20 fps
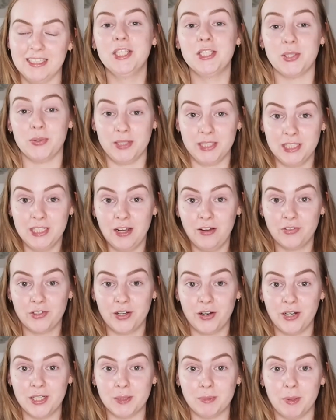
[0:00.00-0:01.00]
so I did have to
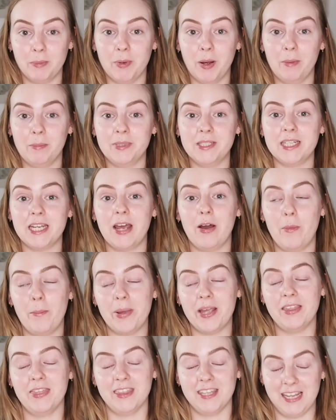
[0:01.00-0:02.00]
ask my mum to help
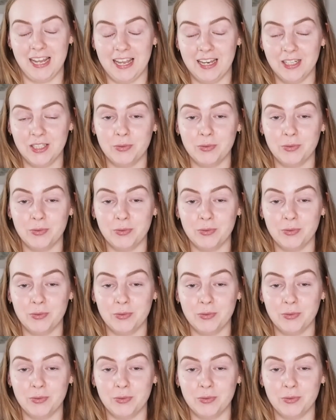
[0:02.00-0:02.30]
in the end,